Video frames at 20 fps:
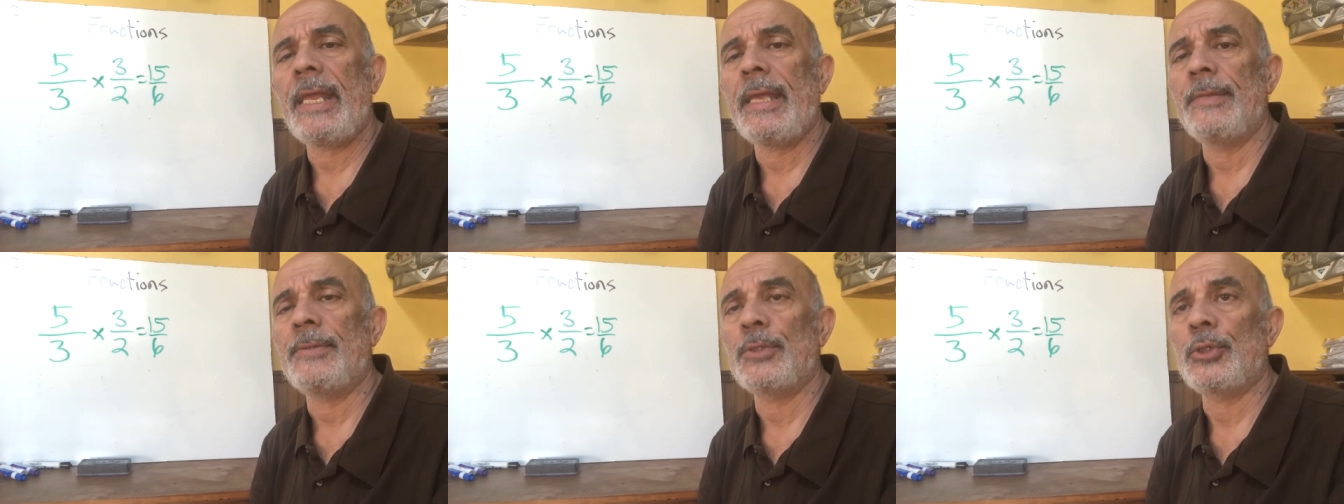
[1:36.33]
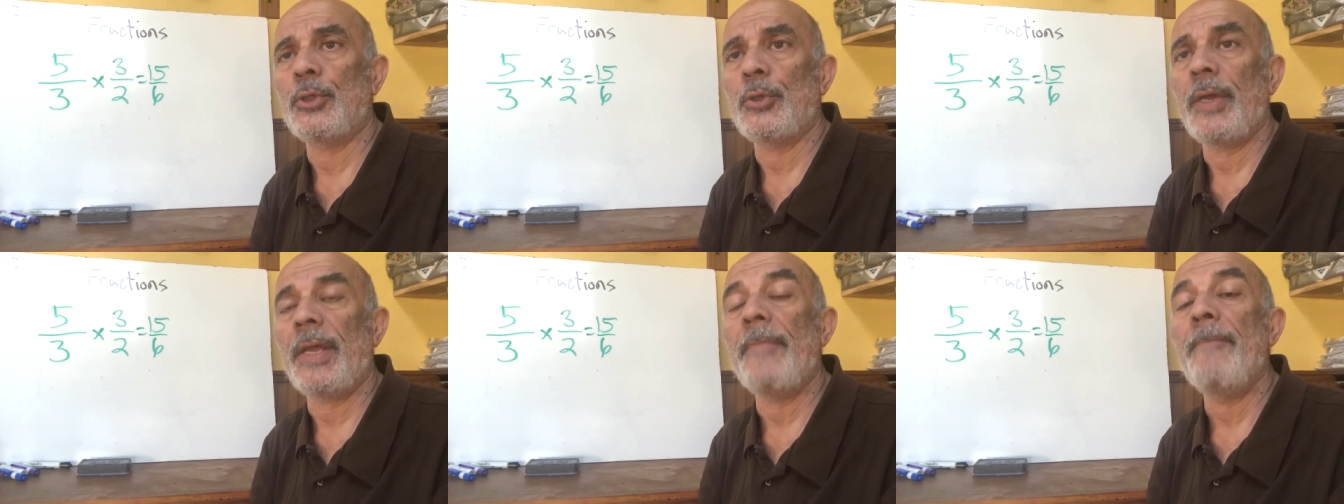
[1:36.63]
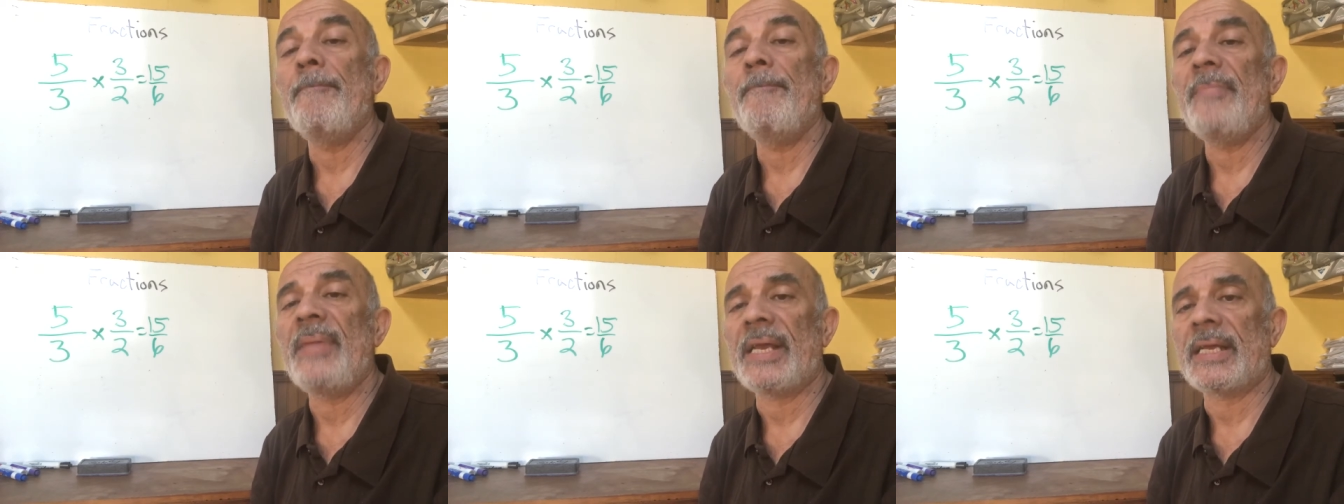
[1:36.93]
into a
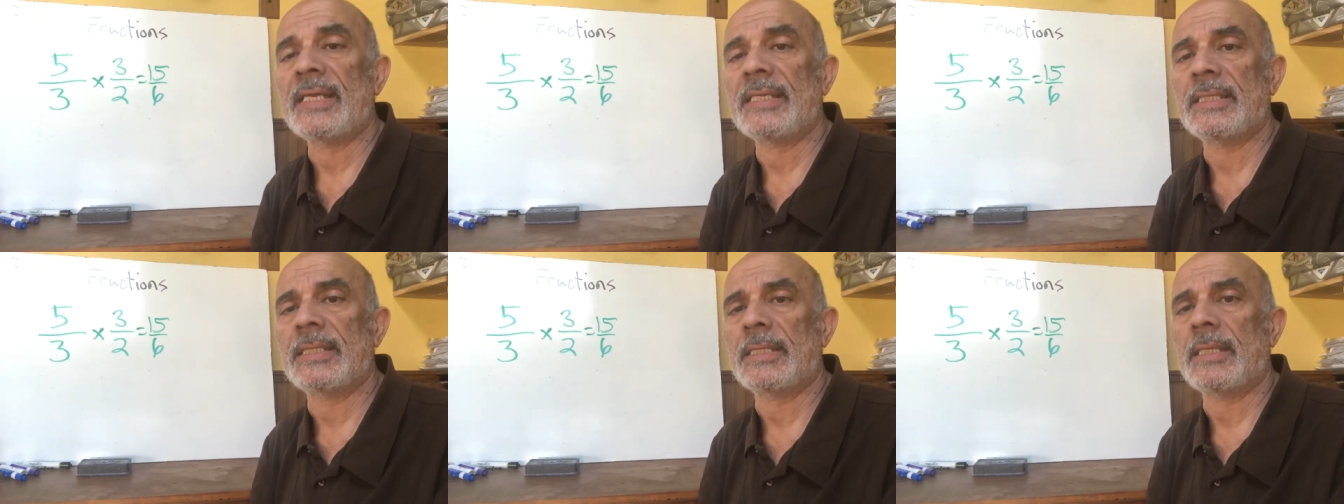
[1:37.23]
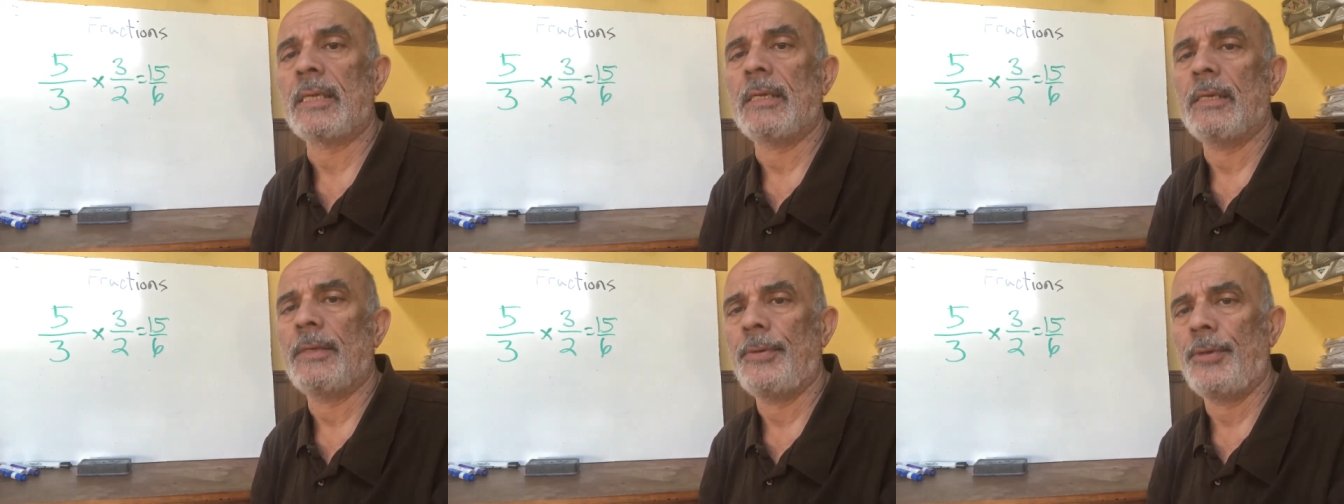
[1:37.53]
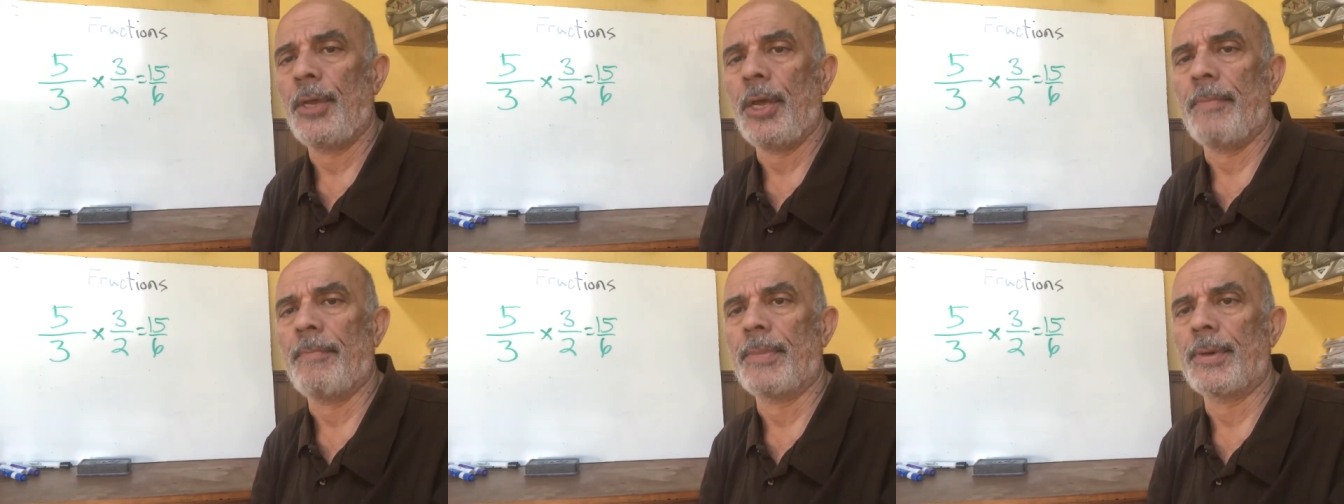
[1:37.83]
mixed
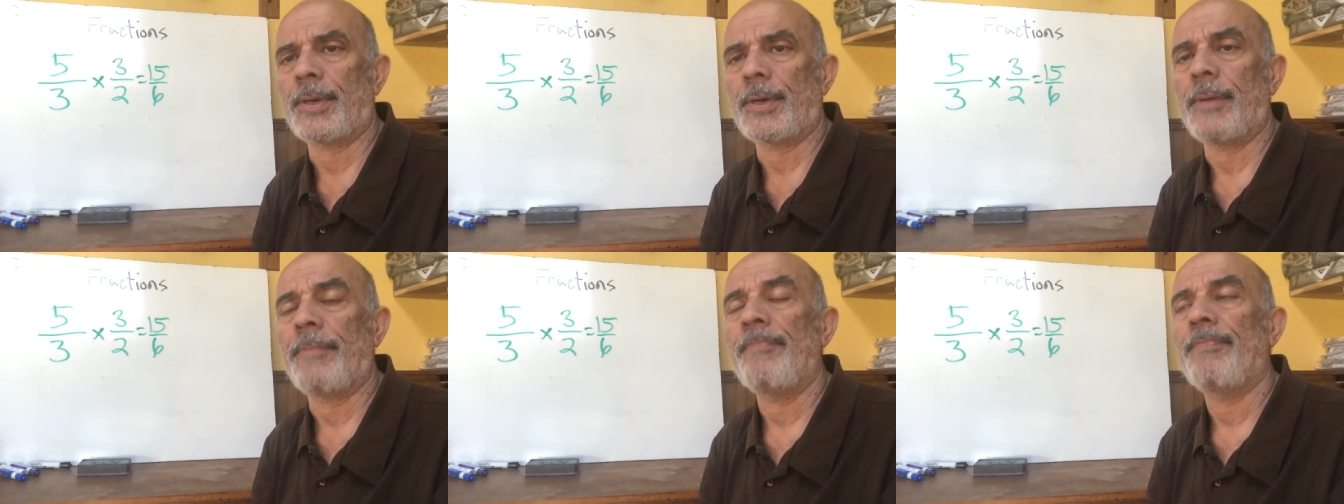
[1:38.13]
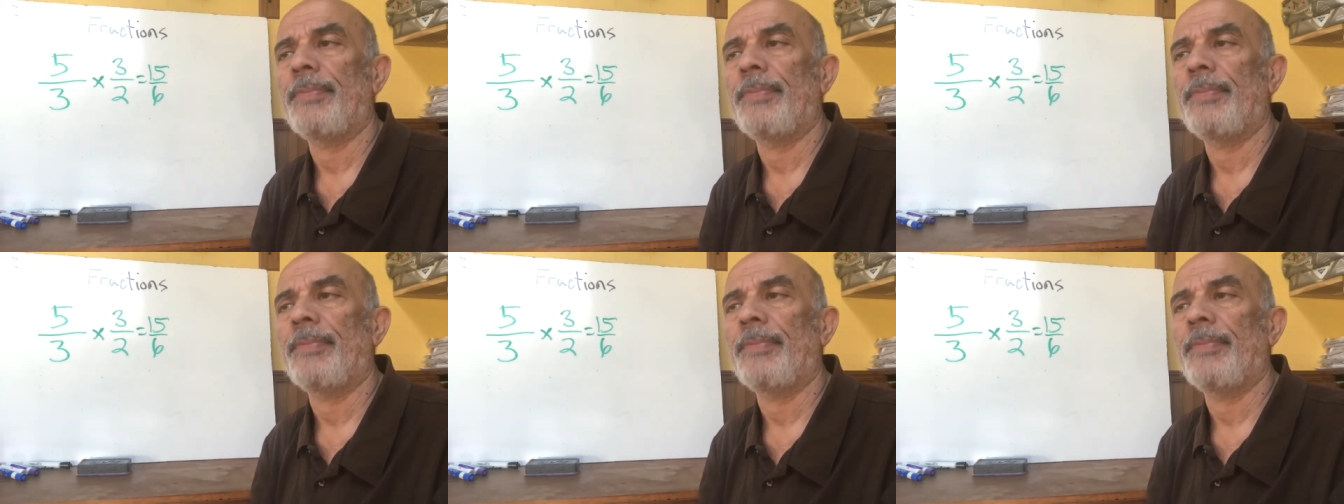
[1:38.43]
number.